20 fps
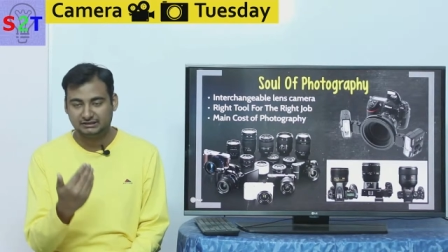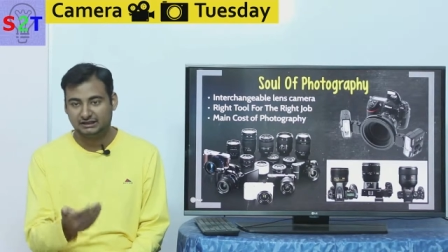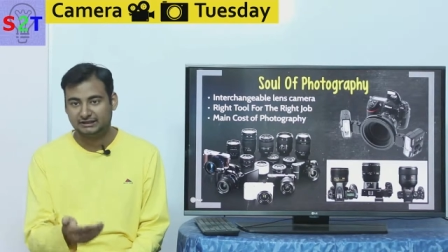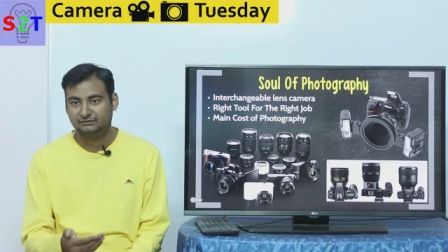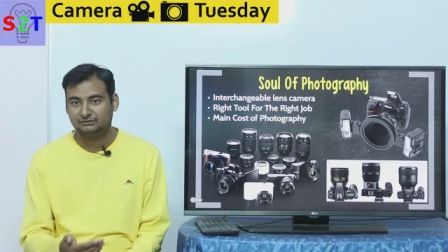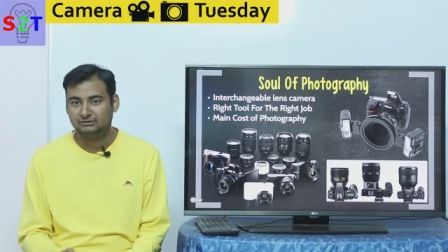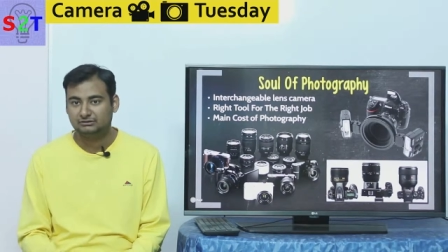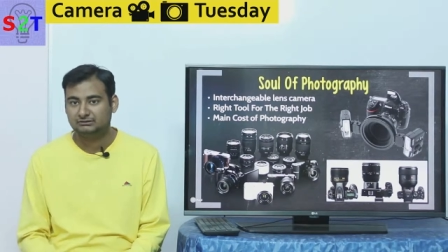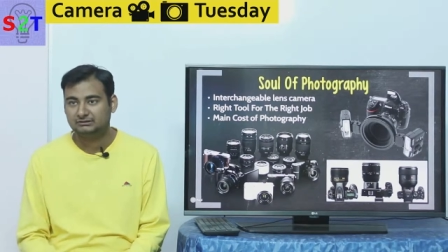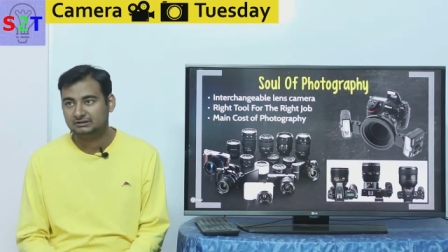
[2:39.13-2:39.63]

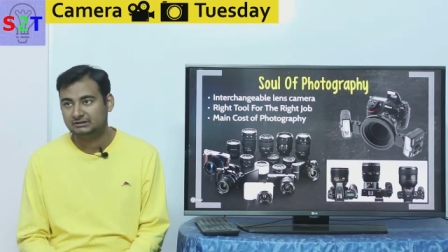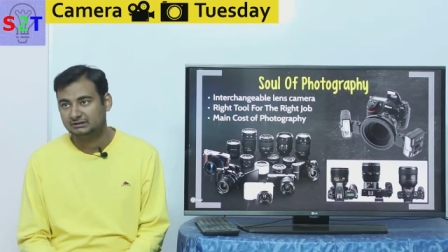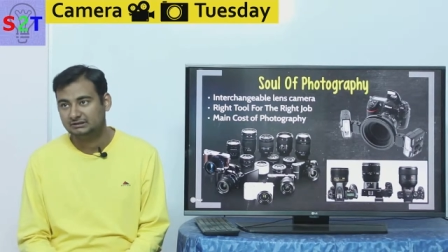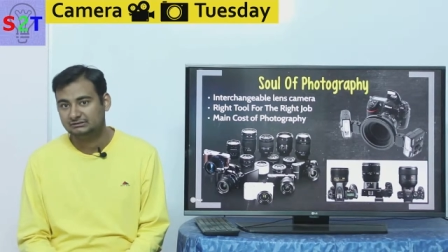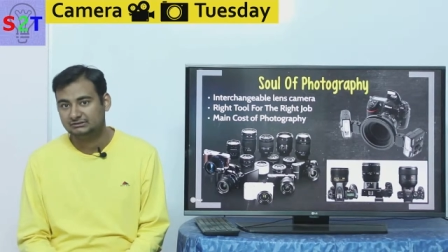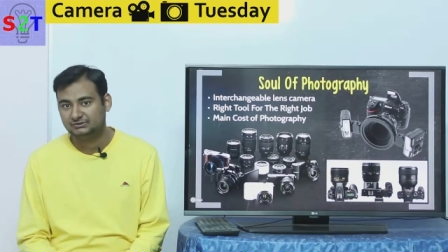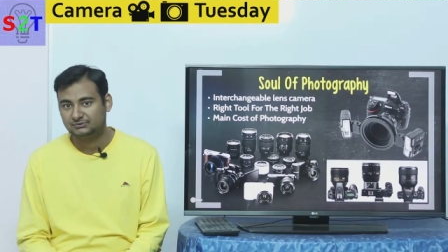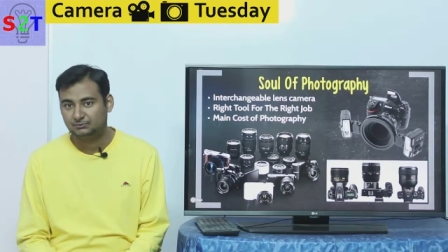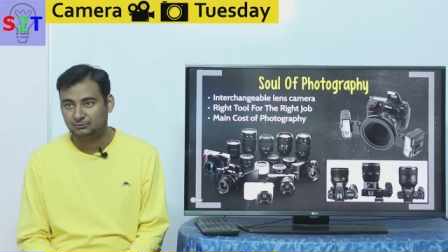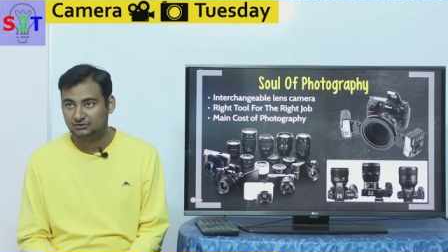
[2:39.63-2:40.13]
nikon
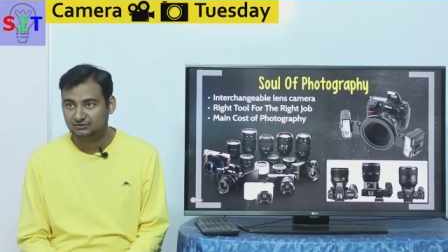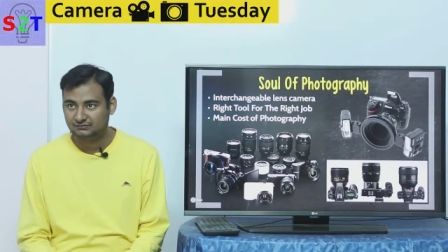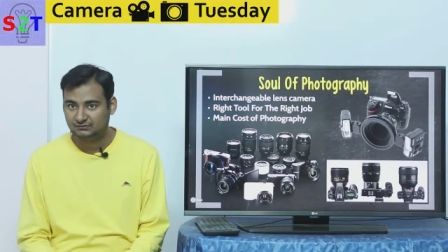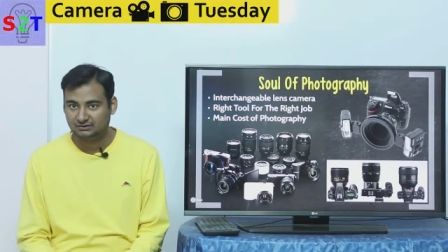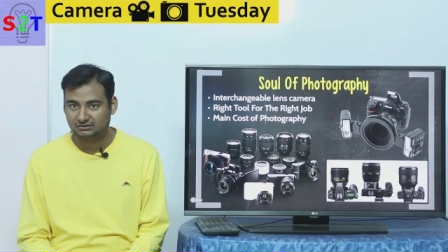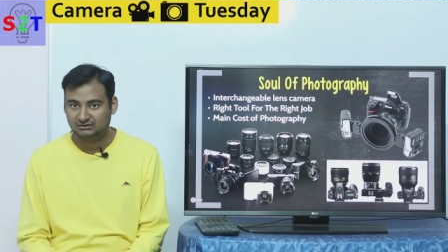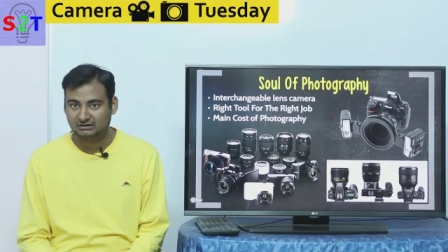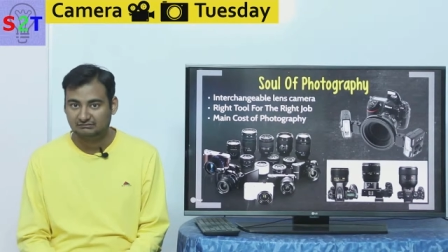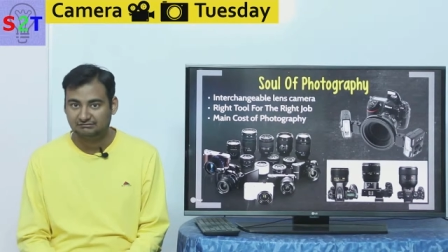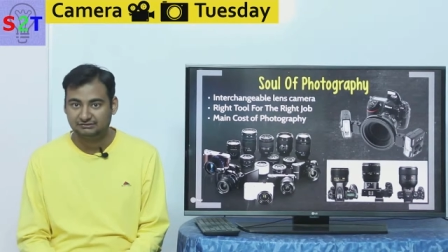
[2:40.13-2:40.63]
uh, sports
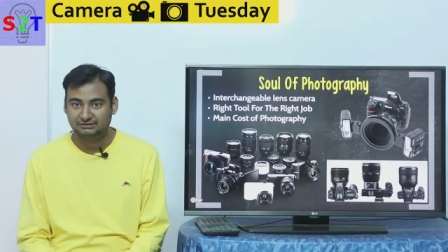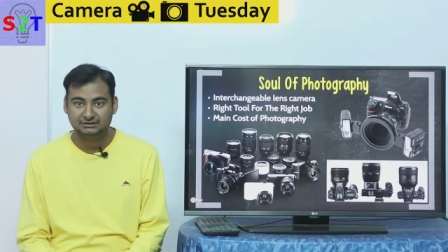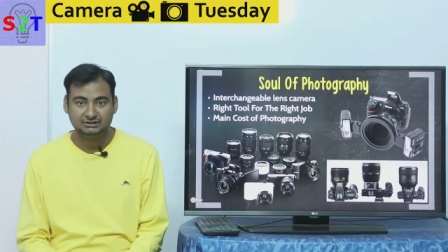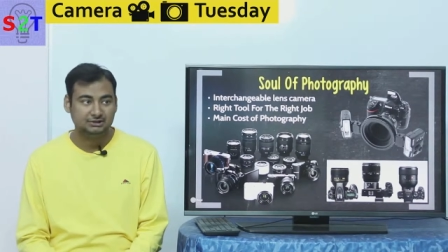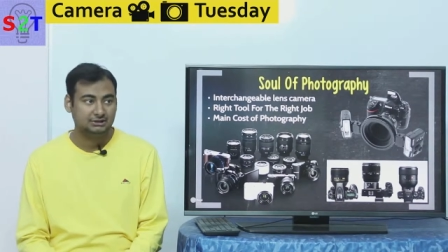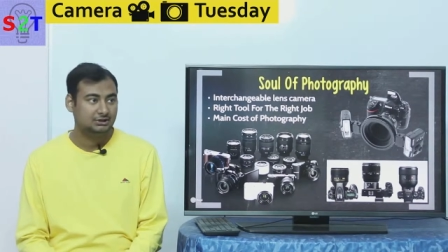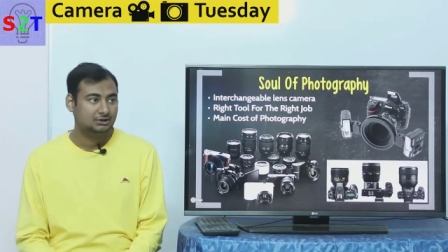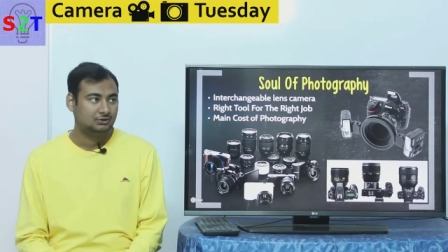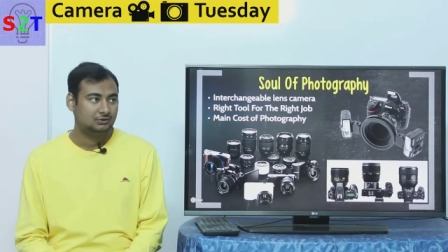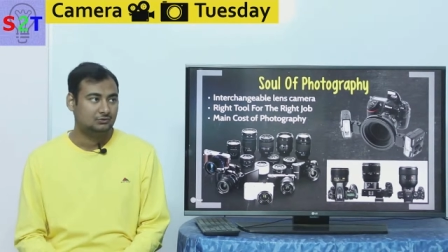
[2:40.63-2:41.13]
photographer
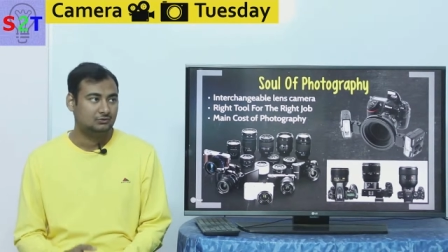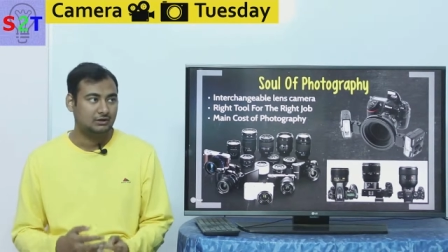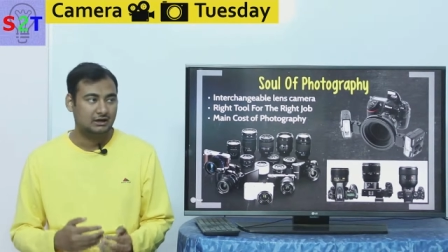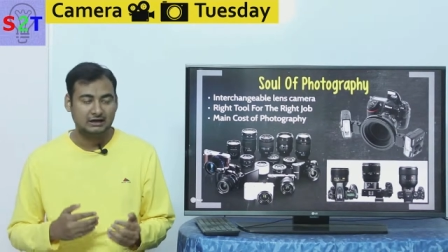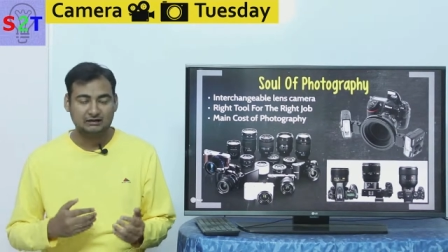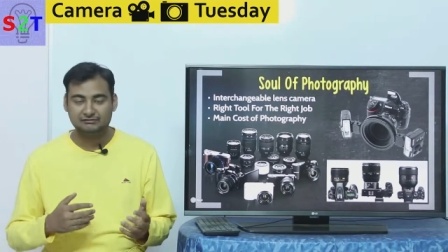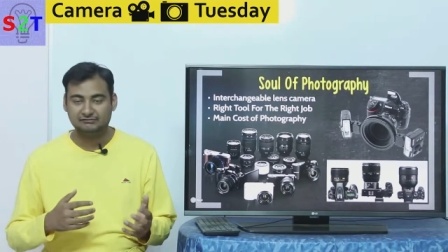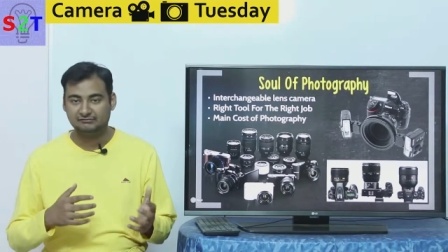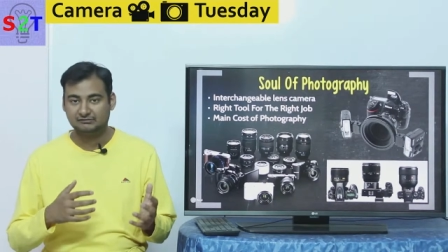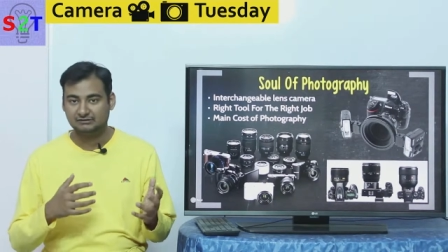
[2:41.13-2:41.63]
who
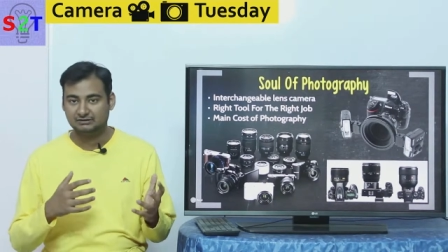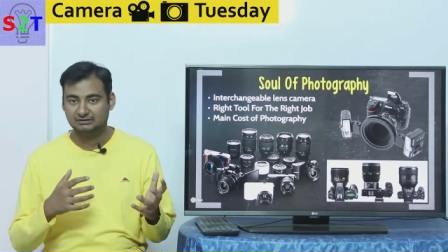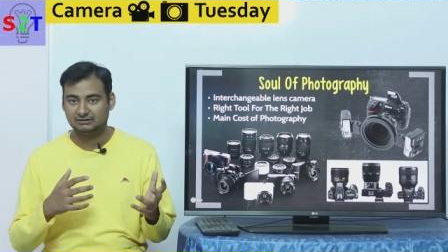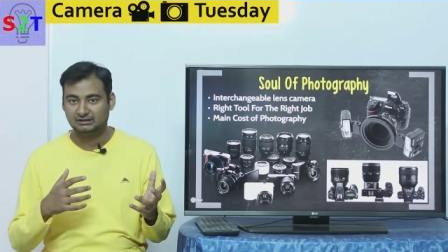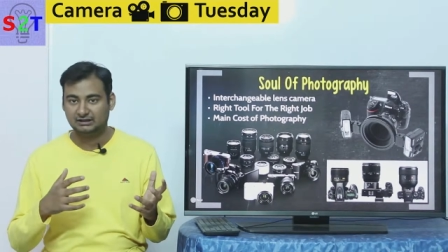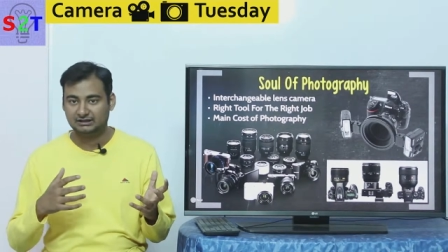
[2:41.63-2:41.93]
have uh,